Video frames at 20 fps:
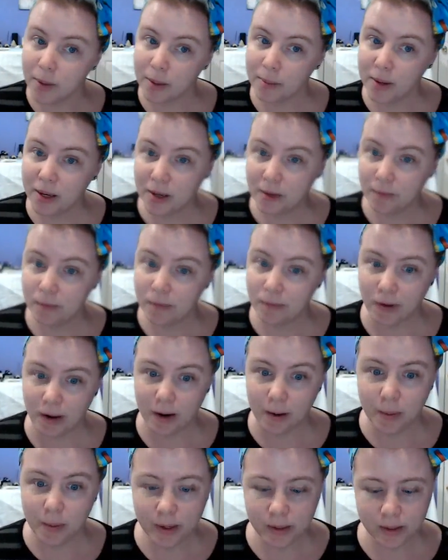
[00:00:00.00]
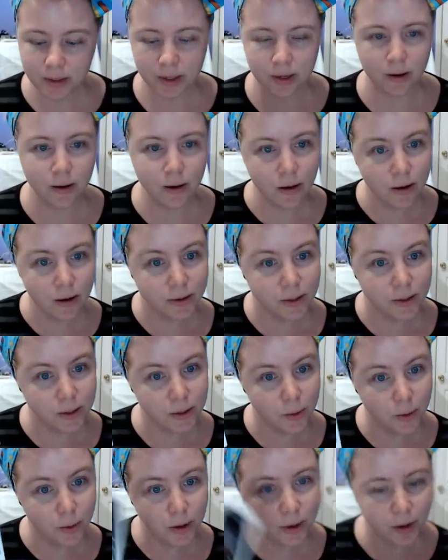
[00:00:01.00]
and maybe even venomous. Like, oh,
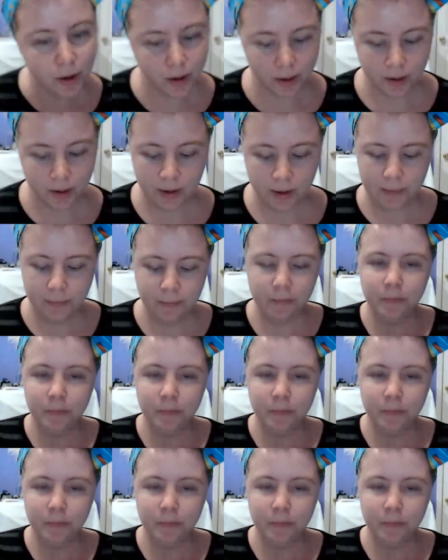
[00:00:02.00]
it's so good.